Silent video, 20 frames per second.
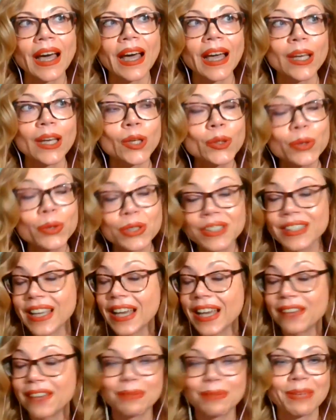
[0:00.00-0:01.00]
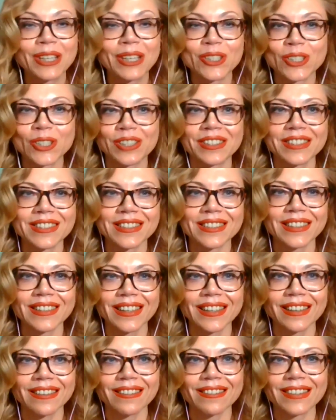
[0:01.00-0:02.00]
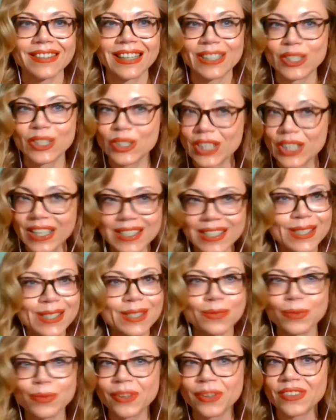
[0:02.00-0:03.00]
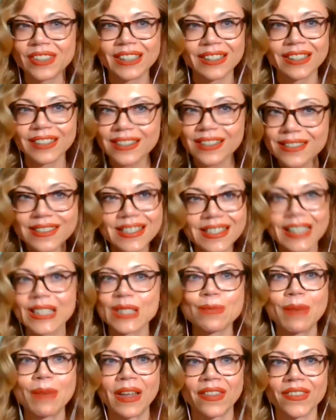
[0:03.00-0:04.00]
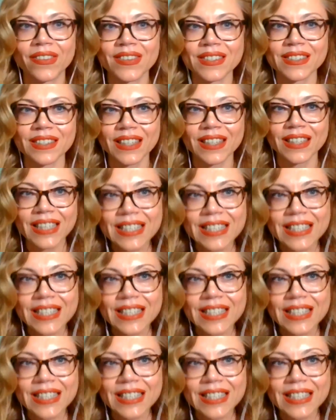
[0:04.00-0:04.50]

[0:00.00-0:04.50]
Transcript: I couldn't have imagined that just within 6 months,